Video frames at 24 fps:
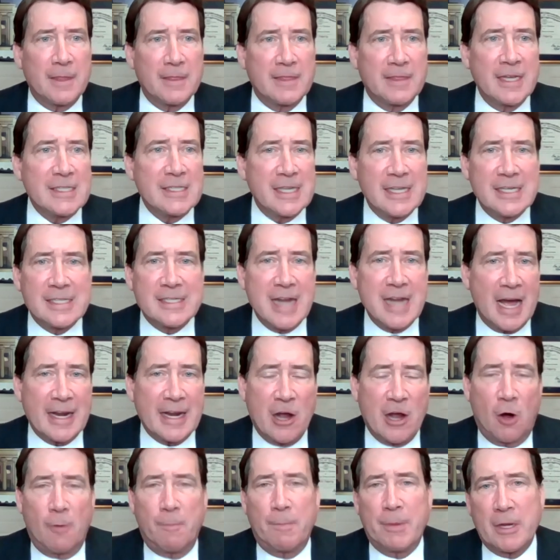This is not
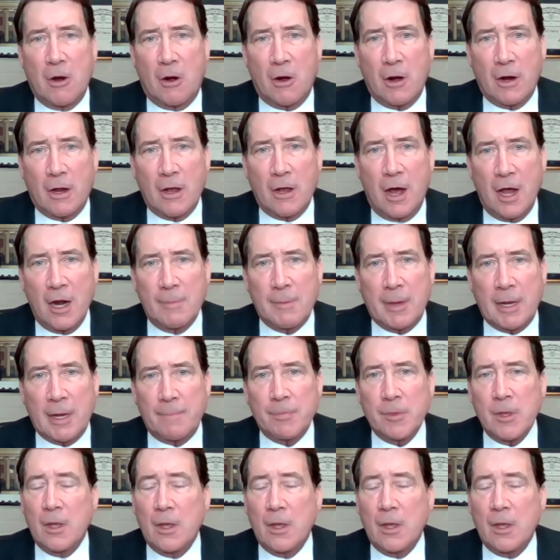helping our economy.